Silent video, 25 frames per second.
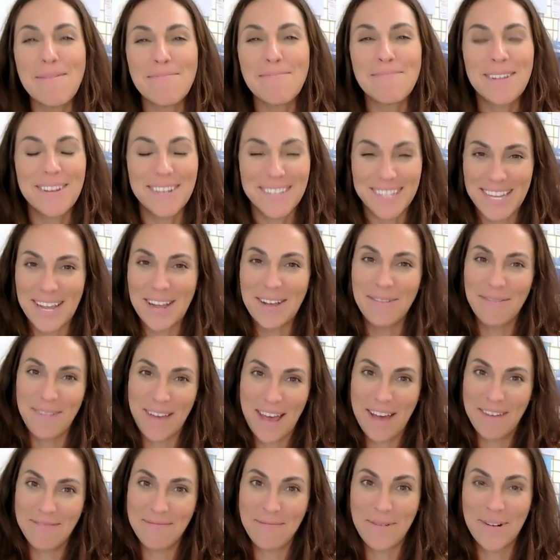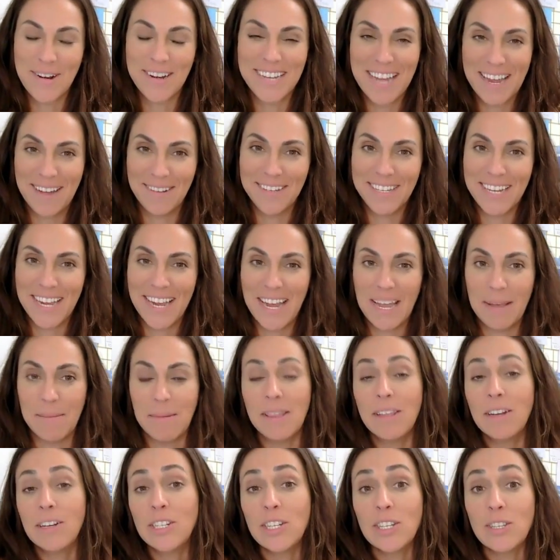help yourself have more downtime.
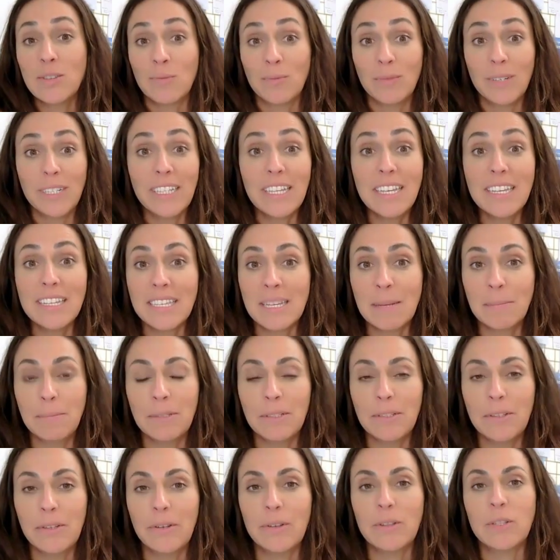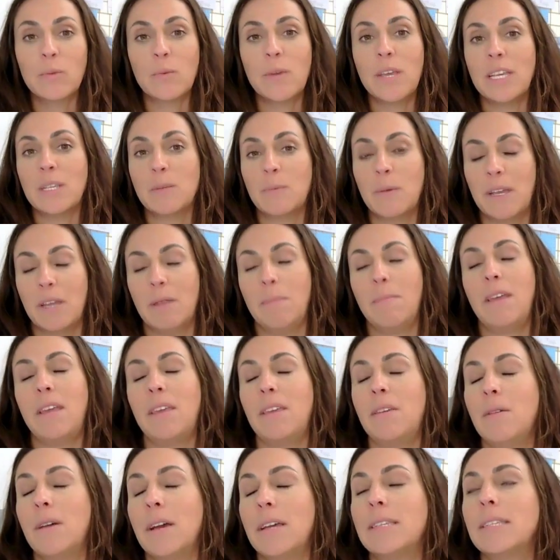And they're just really simple little tweaks we can
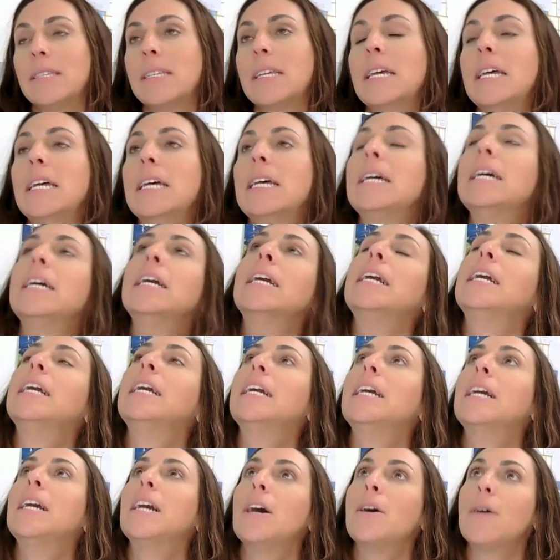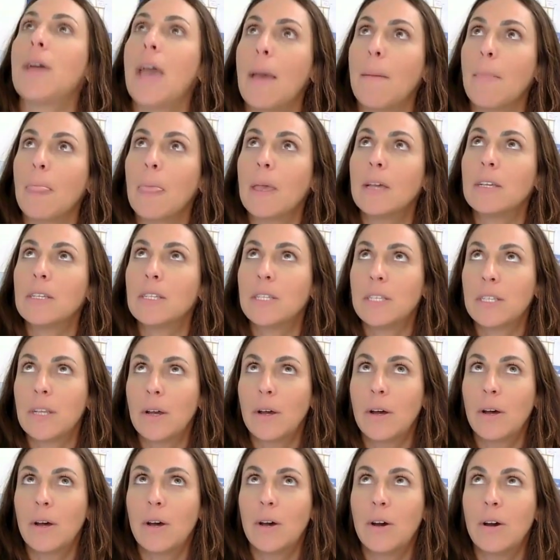make you guys. Okay.
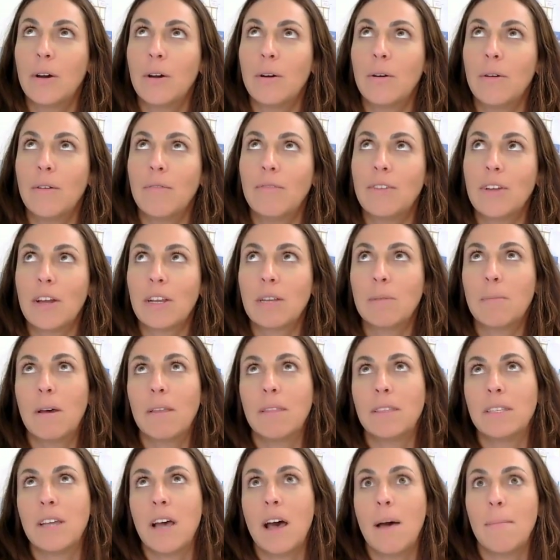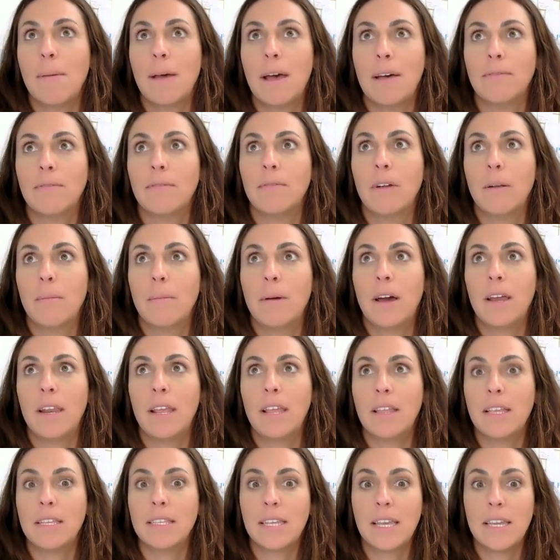So we've talked about the top half of our
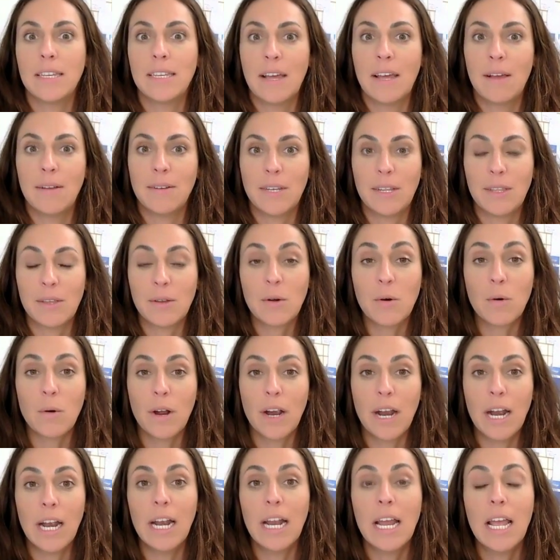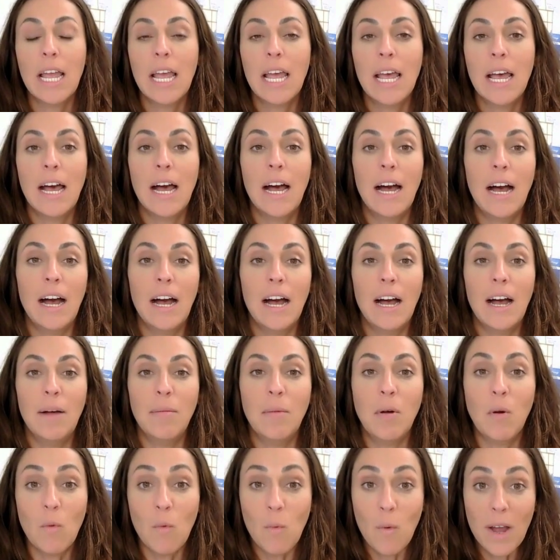body. Let's get down to the core.
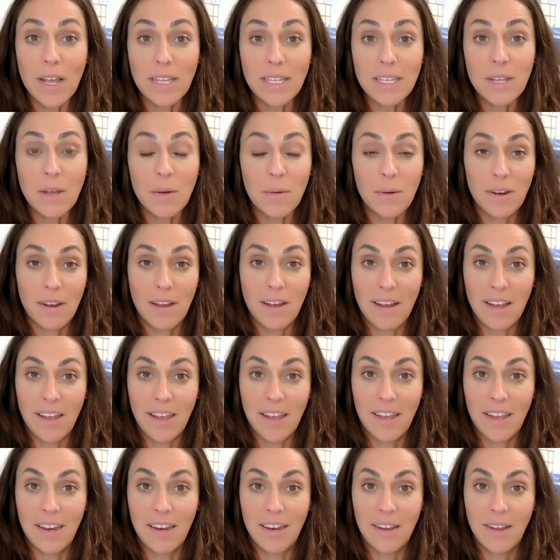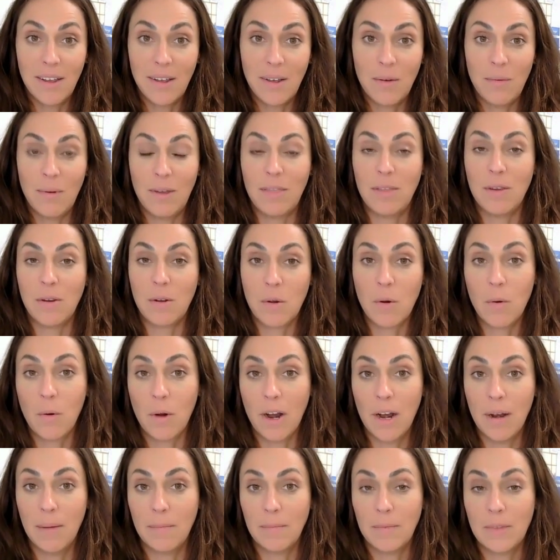Um, what's going on with your
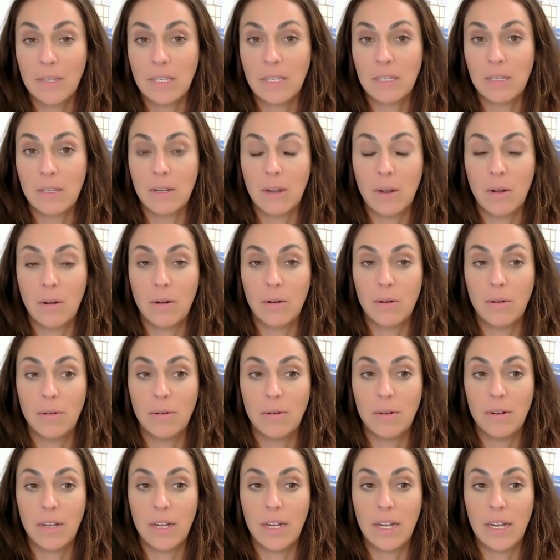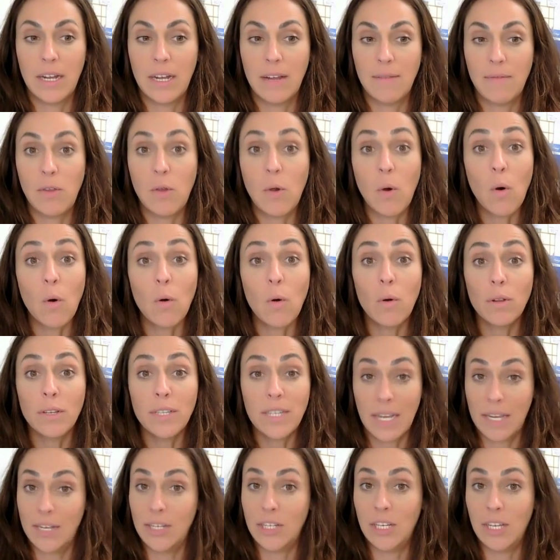core? So uh, if you
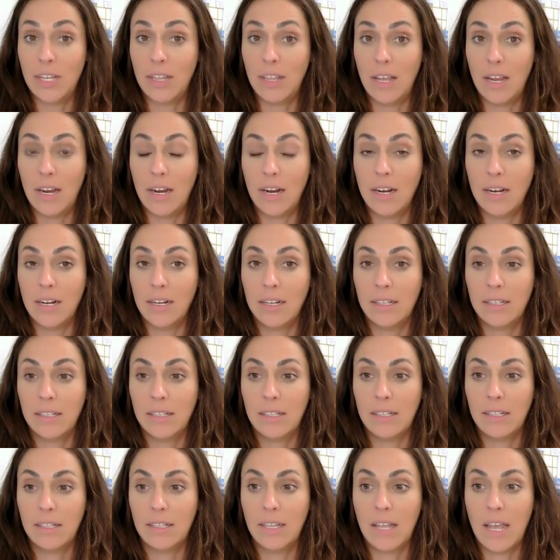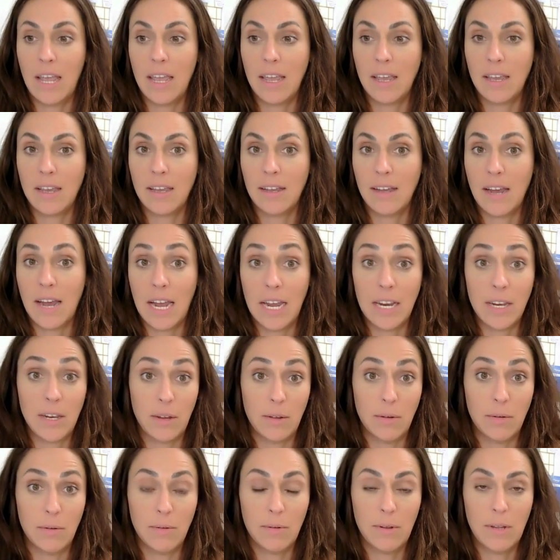hold tension there, like I
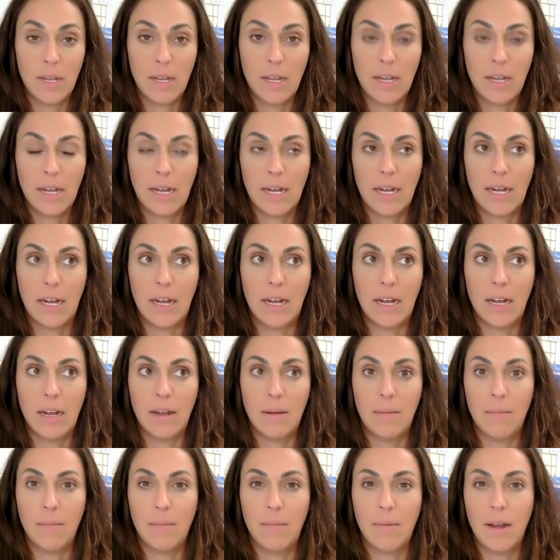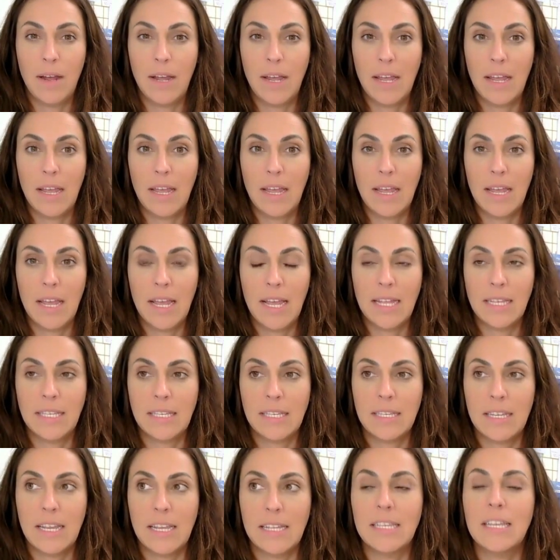do, um,
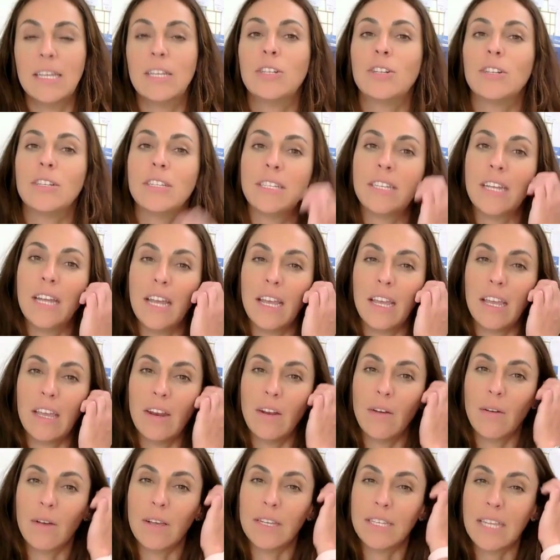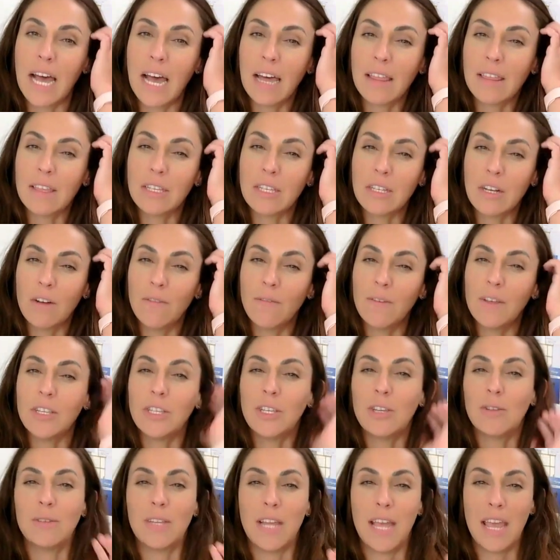it's it's interesting, you know, because at the
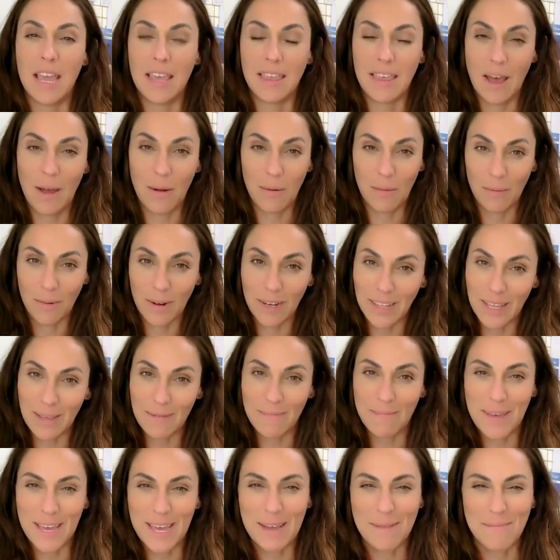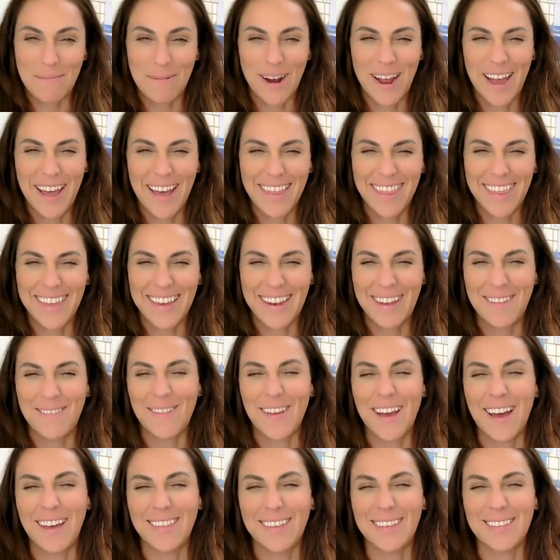surface you take that really big breath and you've
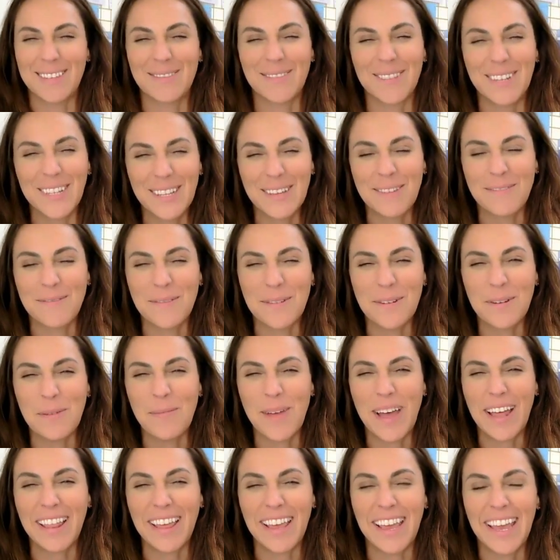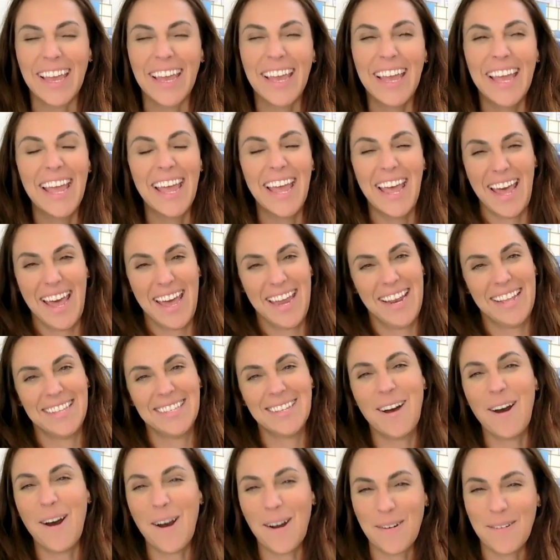got this really full belly, and
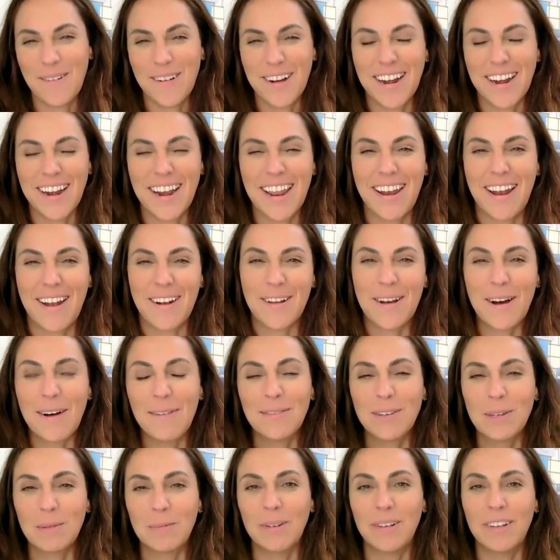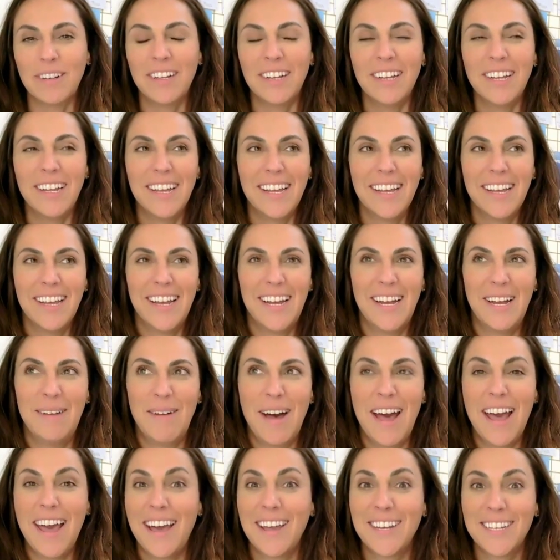it's awkward and uncomfortable.
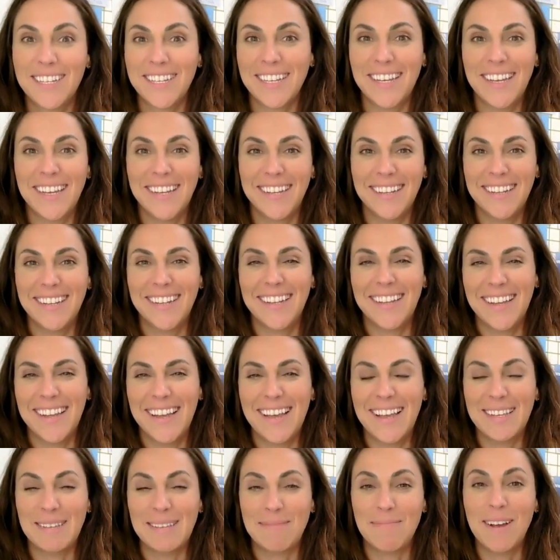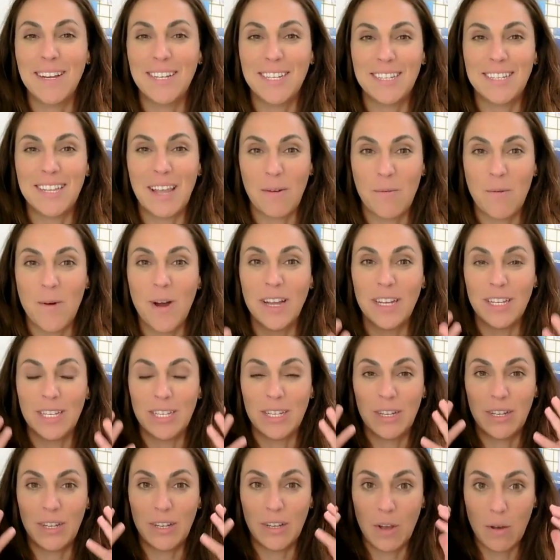Um, I actually, as much as I want
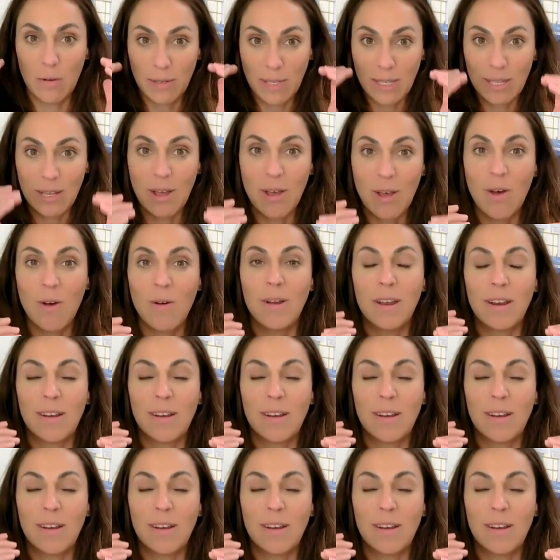to go slow